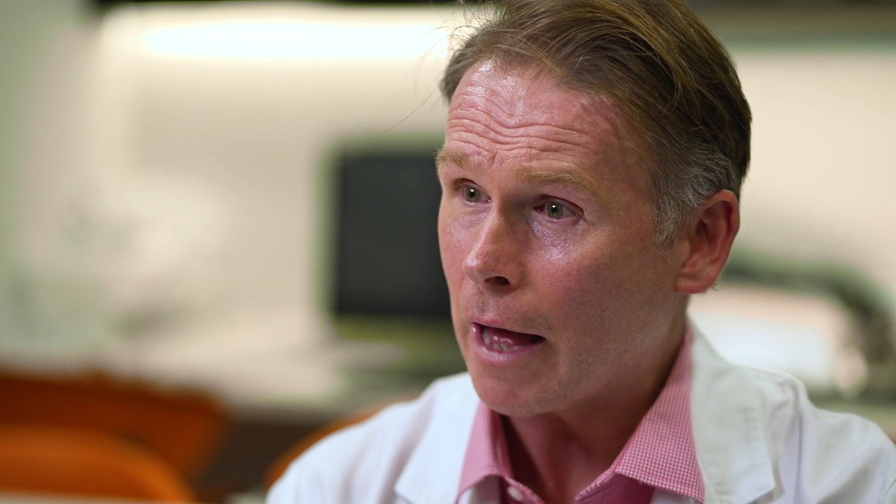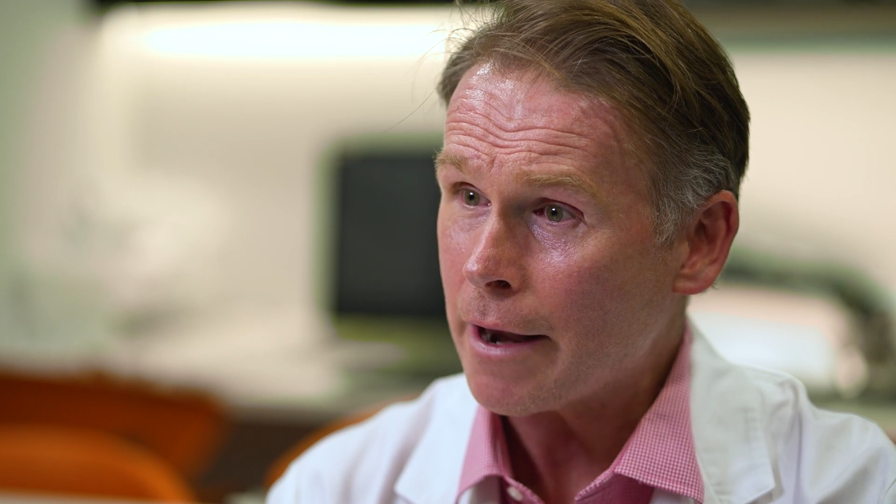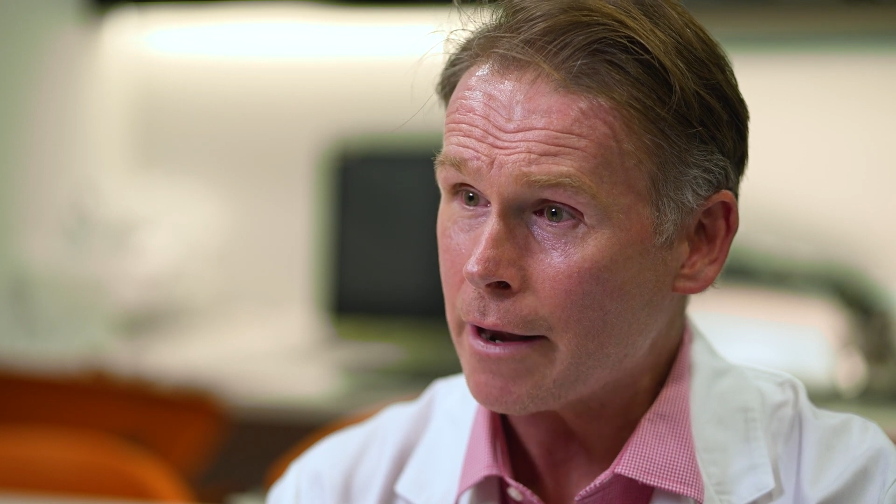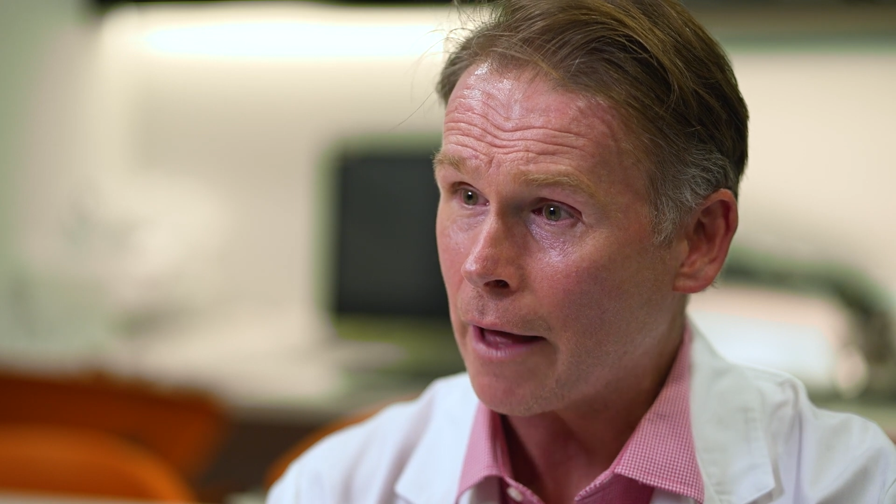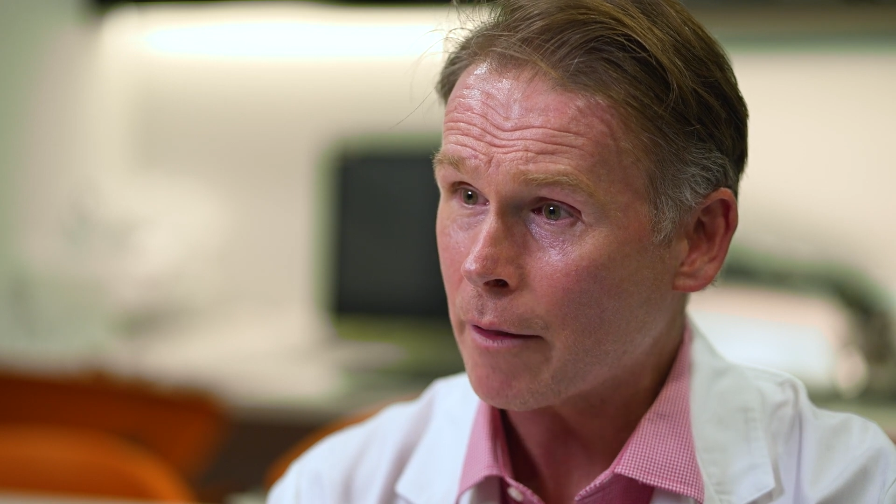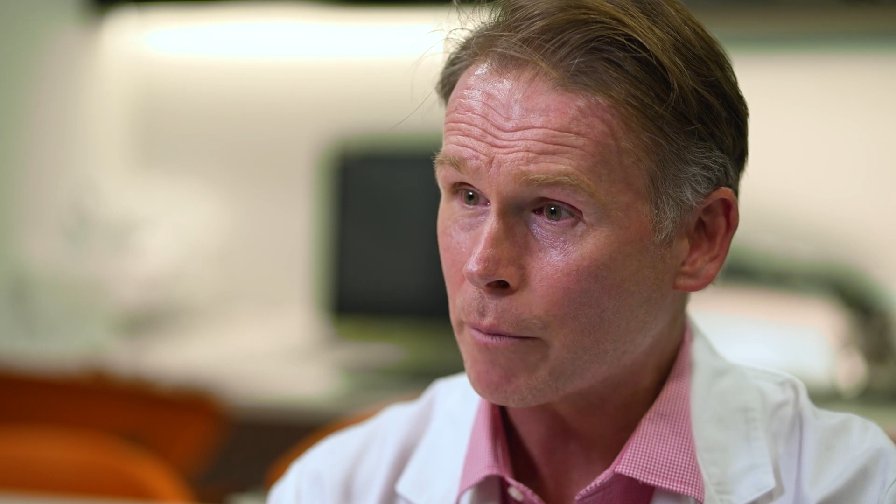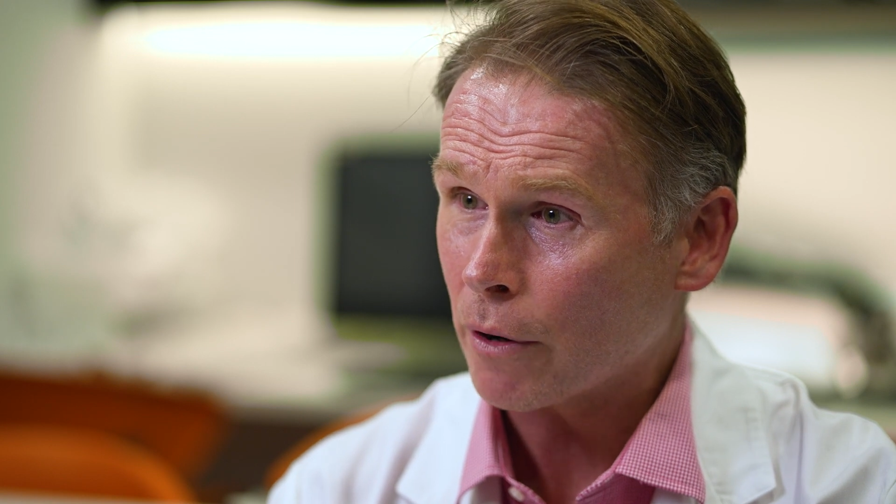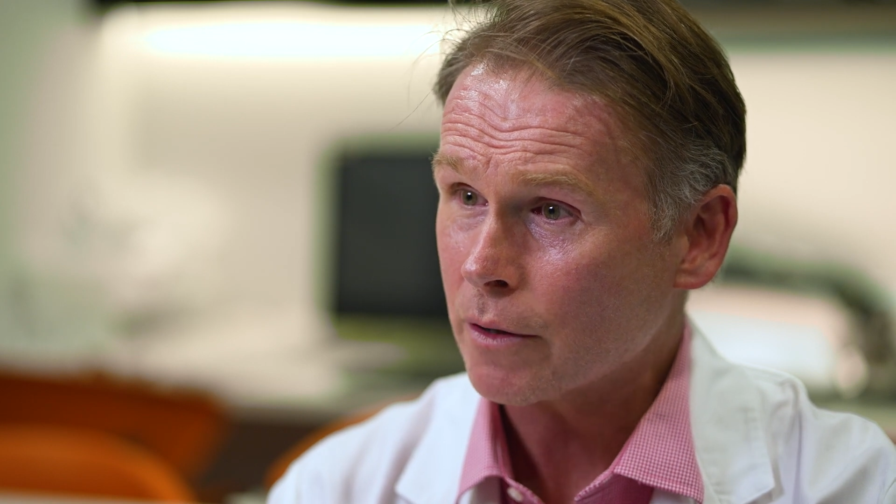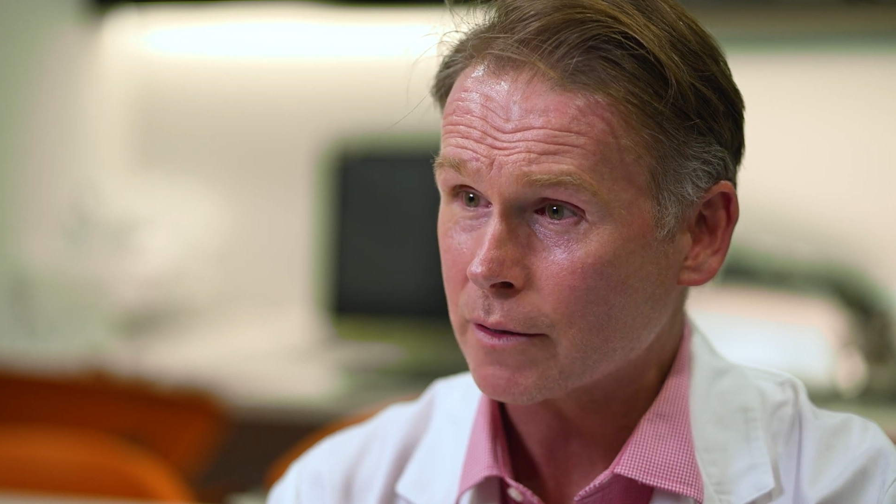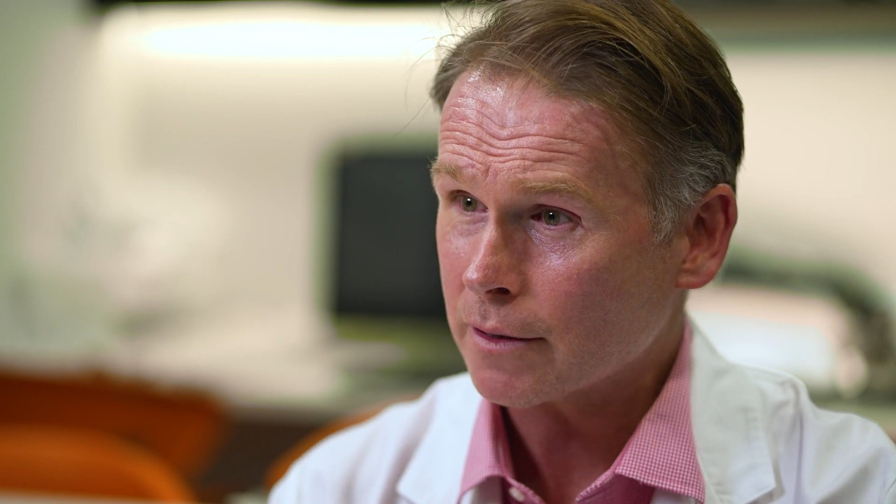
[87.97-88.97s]
another
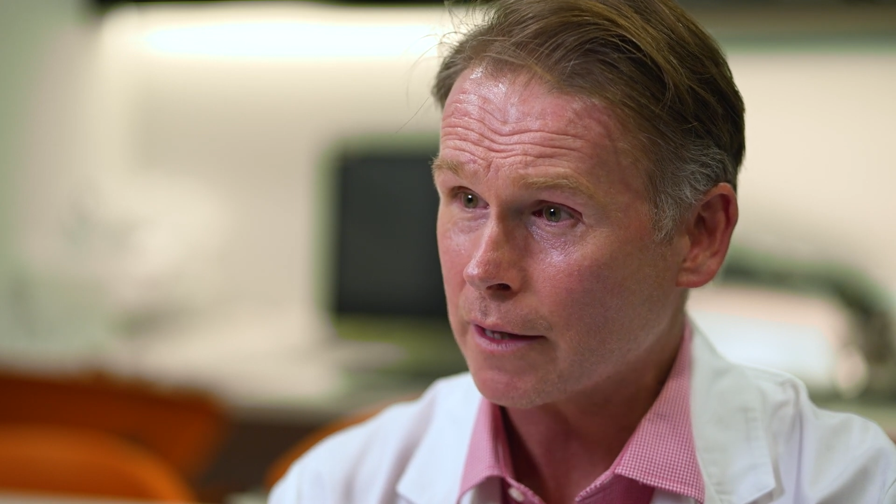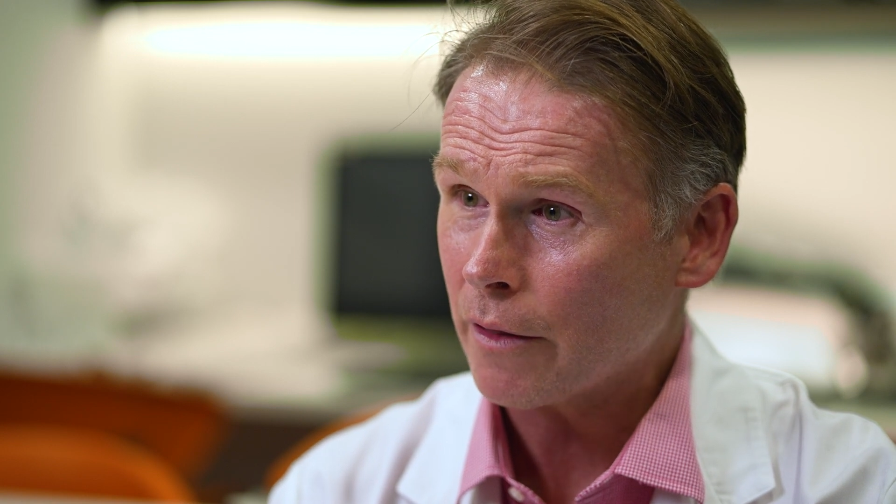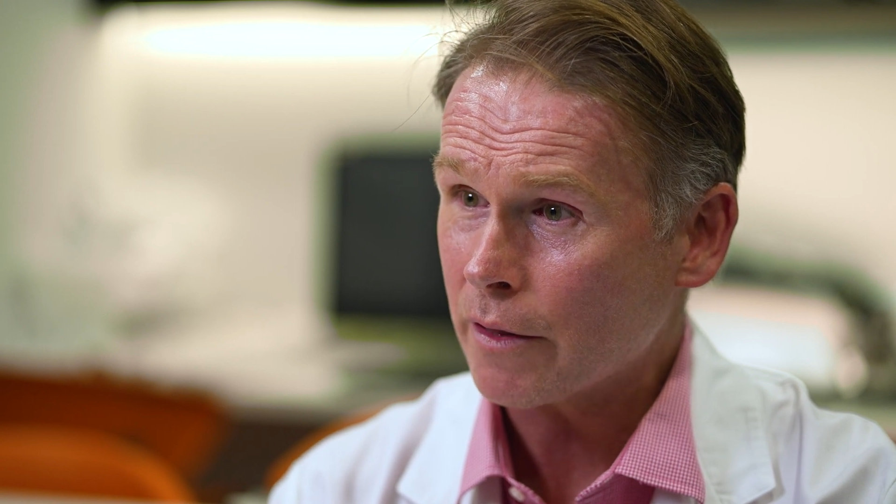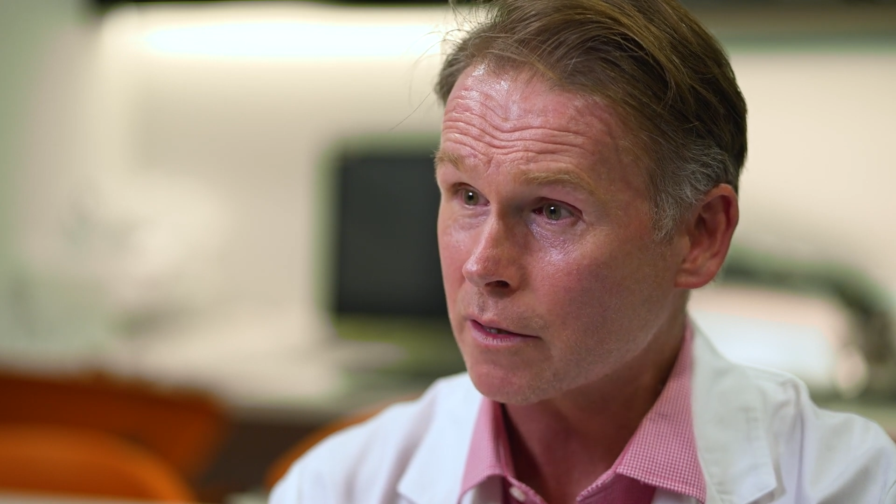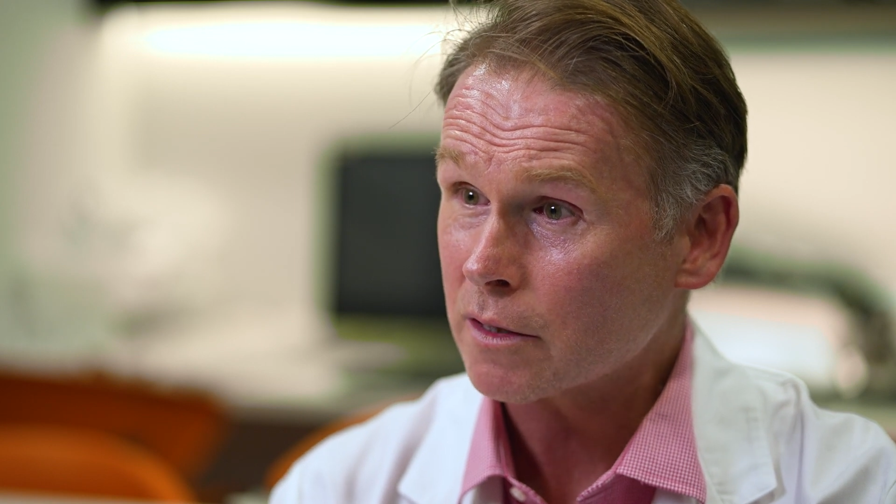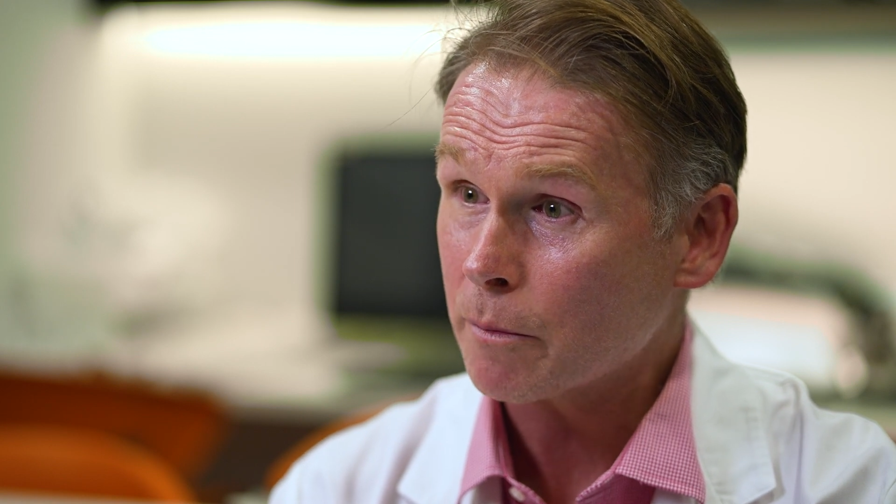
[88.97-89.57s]
process other than